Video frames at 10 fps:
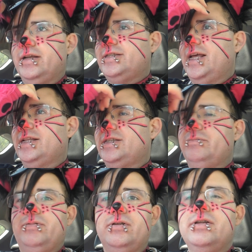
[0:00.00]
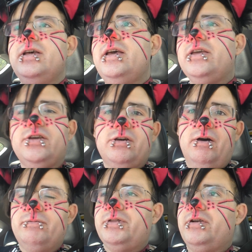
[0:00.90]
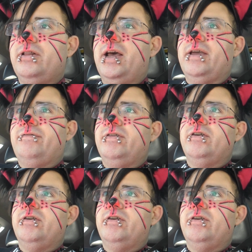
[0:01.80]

It's that simple. You go on with your life.